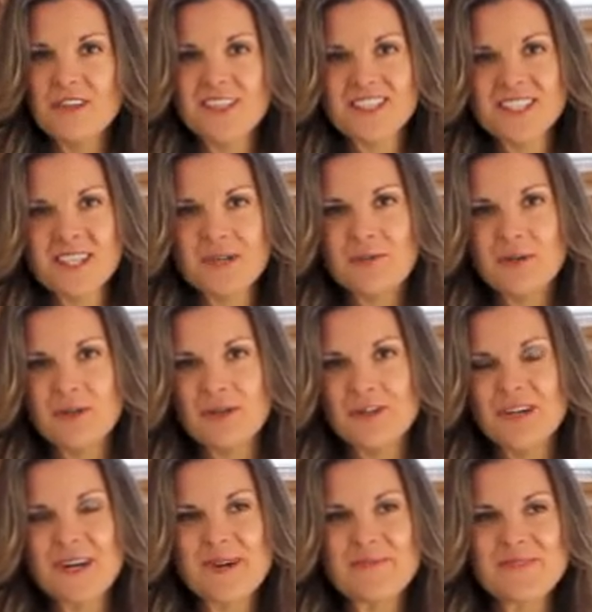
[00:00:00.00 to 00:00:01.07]
volunteer
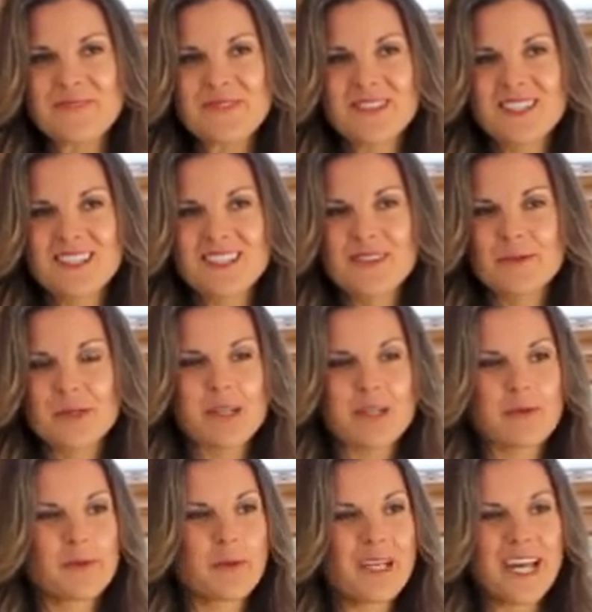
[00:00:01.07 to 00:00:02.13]
program
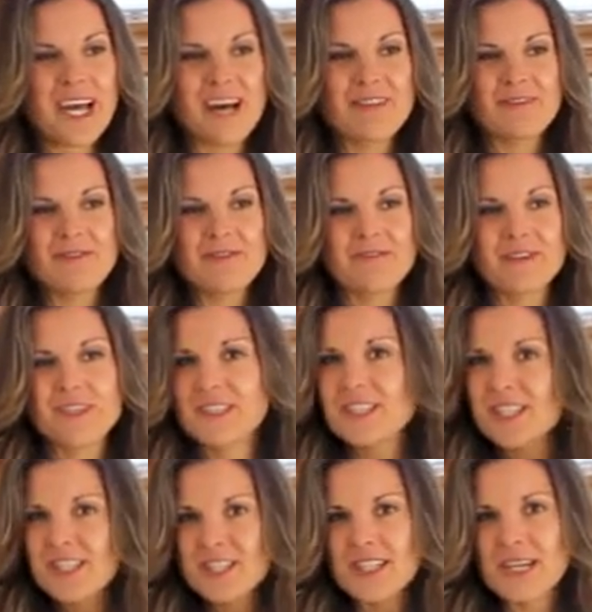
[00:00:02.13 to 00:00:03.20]
where we have
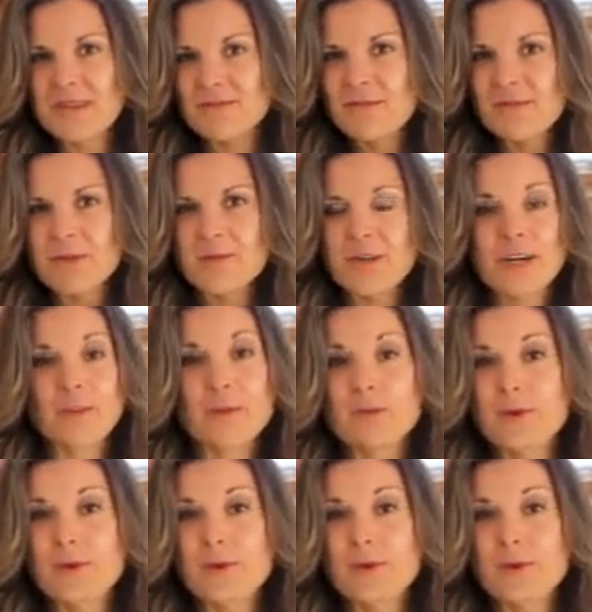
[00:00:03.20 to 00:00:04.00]
volunteers come from around the